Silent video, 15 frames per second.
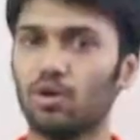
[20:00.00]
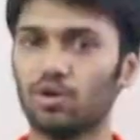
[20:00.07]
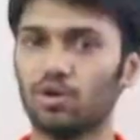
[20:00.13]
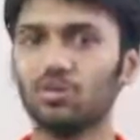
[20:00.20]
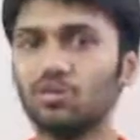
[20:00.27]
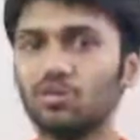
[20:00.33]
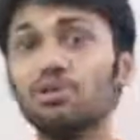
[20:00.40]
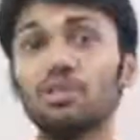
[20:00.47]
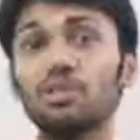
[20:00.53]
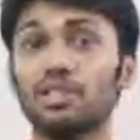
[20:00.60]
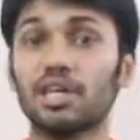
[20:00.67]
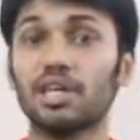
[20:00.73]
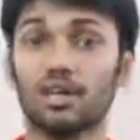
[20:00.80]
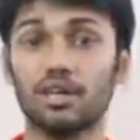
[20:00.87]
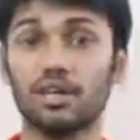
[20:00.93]
1, 2,
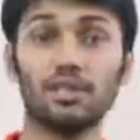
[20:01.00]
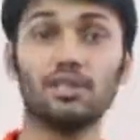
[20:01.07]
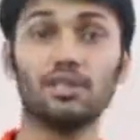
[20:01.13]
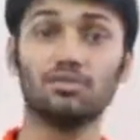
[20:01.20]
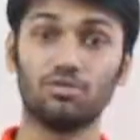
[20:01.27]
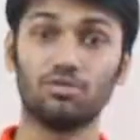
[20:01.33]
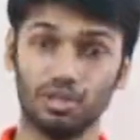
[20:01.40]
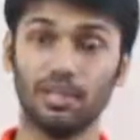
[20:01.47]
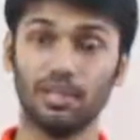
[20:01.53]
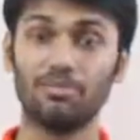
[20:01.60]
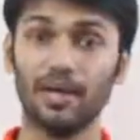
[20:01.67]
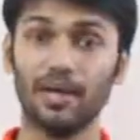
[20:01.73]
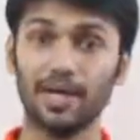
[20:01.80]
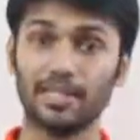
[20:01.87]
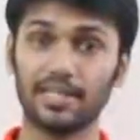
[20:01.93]
3. There are
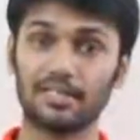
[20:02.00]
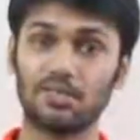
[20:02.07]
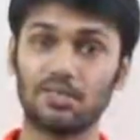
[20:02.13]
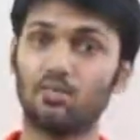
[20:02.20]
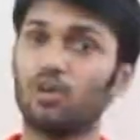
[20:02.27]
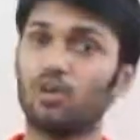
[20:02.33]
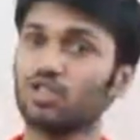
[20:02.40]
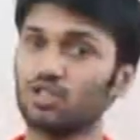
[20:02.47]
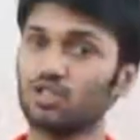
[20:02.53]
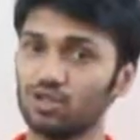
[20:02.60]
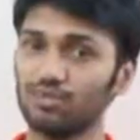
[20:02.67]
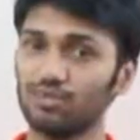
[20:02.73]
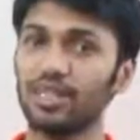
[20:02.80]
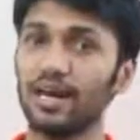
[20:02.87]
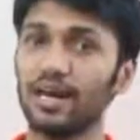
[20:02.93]
3 plates. So what
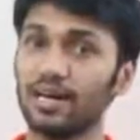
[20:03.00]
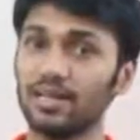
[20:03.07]
should be